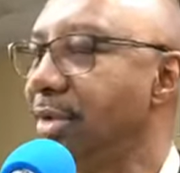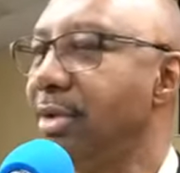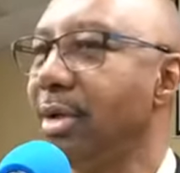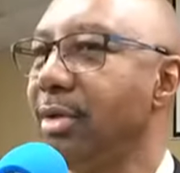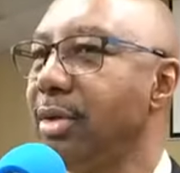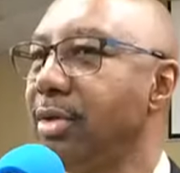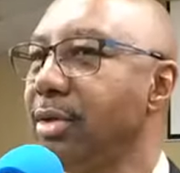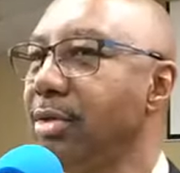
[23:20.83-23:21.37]
You
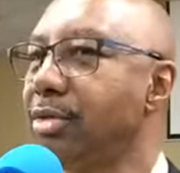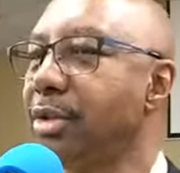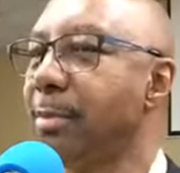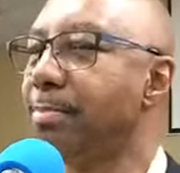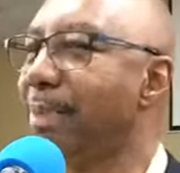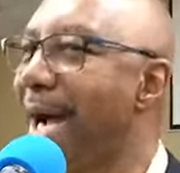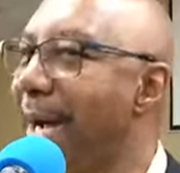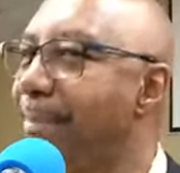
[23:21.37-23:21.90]
know, you used
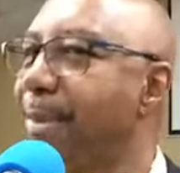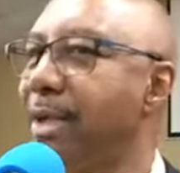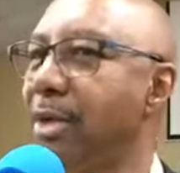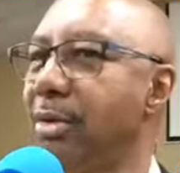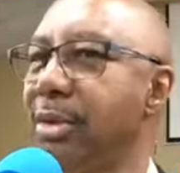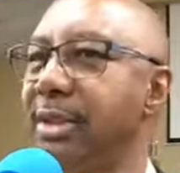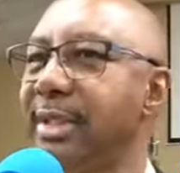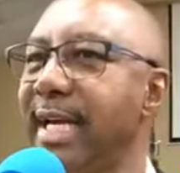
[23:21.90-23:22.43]
to pop it
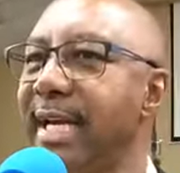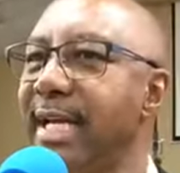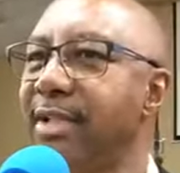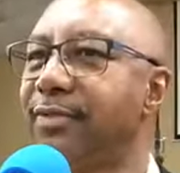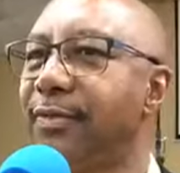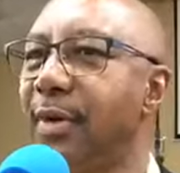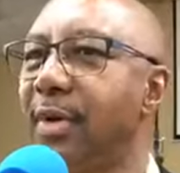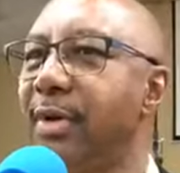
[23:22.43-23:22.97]
on the dance
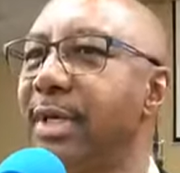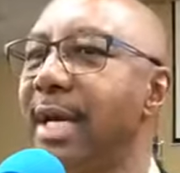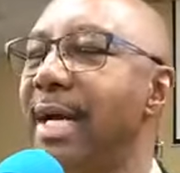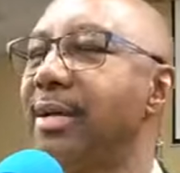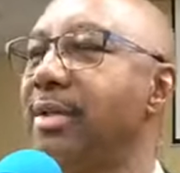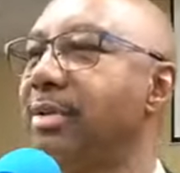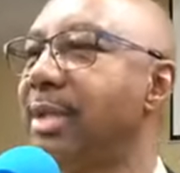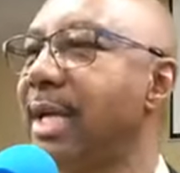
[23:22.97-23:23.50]
floor.
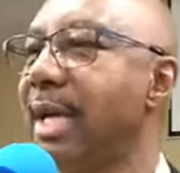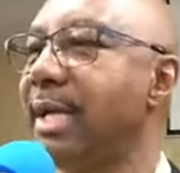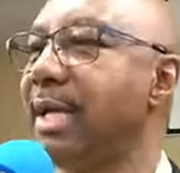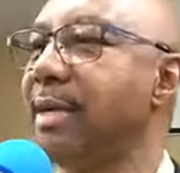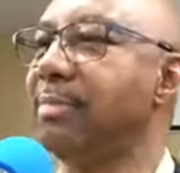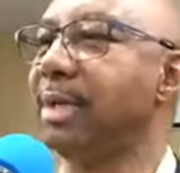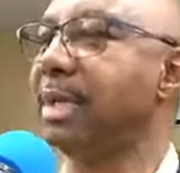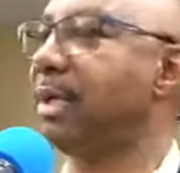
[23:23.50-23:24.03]
Now you can't
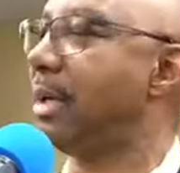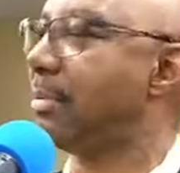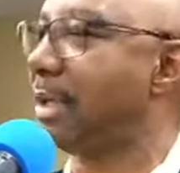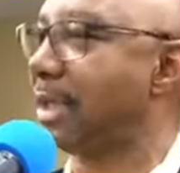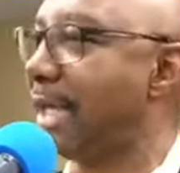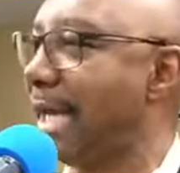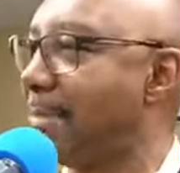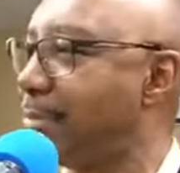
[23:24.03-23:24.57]
even get up
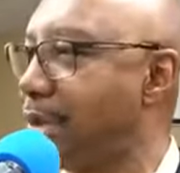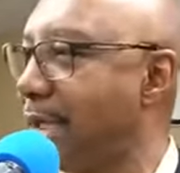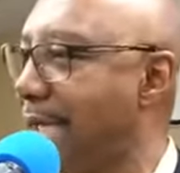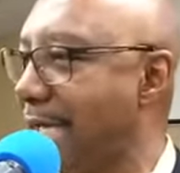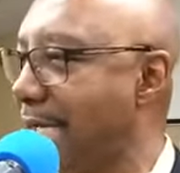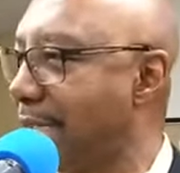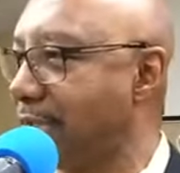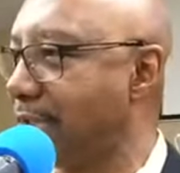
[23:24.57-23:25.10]
and clap your
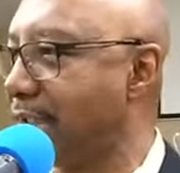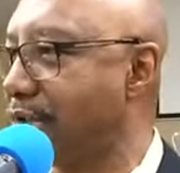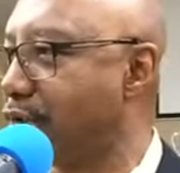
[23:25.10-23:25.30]
hands in